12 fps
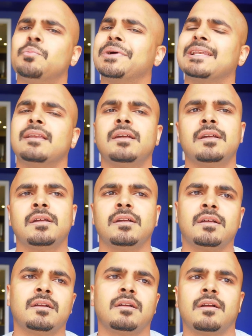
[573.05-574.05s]
But
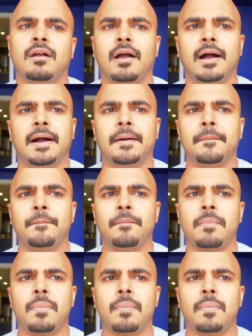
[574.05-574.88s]
I